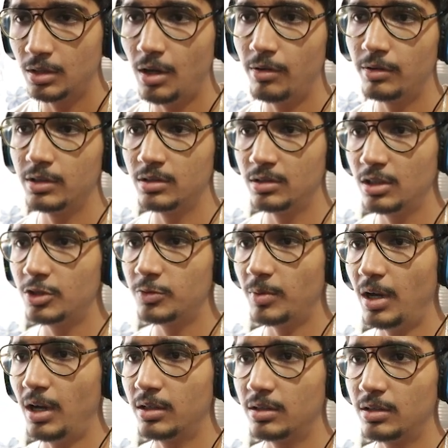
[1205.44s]
Now in this
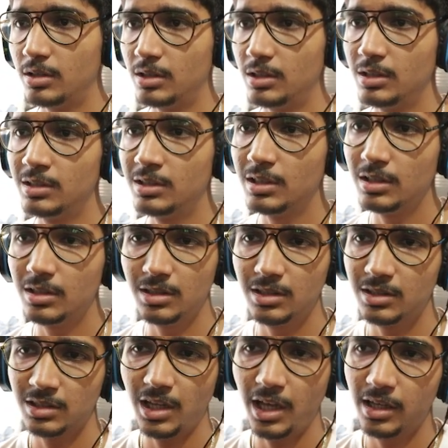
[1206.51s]
part is
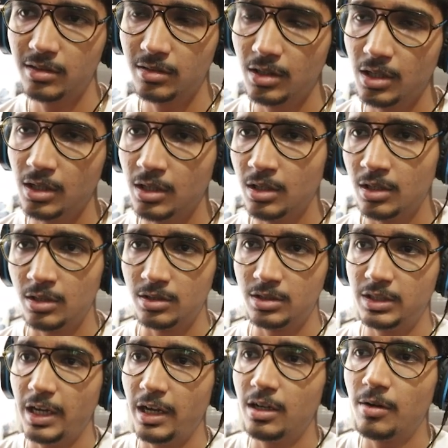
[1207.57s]
like
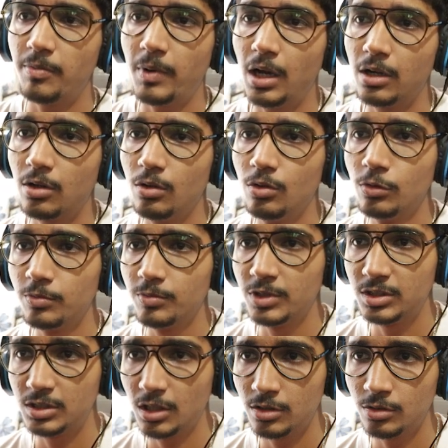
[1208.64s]
stand apart or look
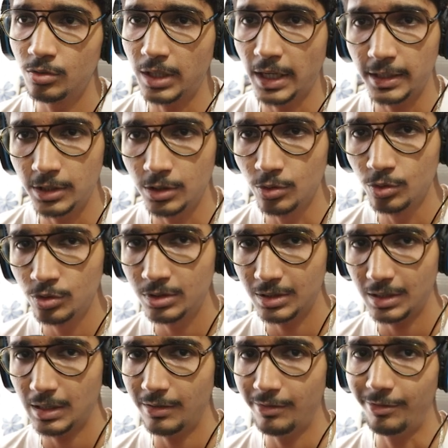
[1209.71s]
mysterious, you can
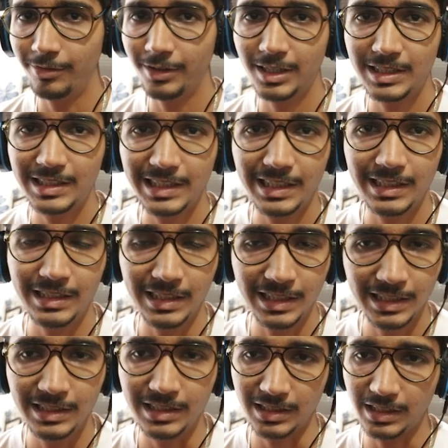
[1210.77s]
use wasted
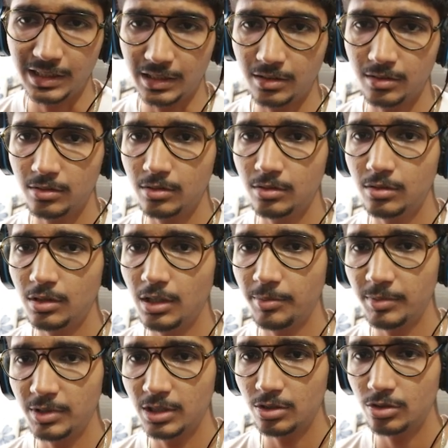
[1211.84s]
green screen.
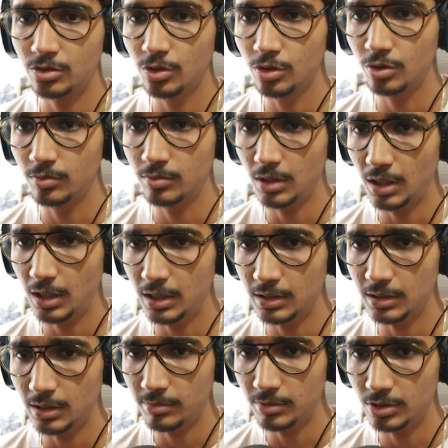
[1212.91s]
Let me just show you
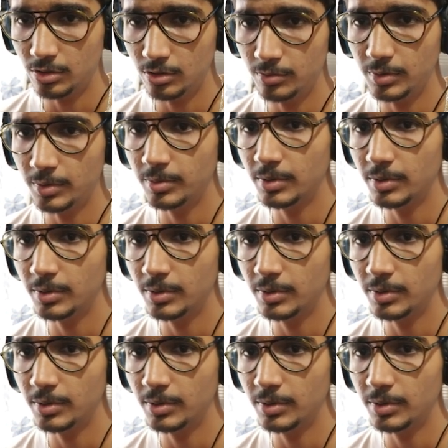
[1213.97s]
guys. Let me show you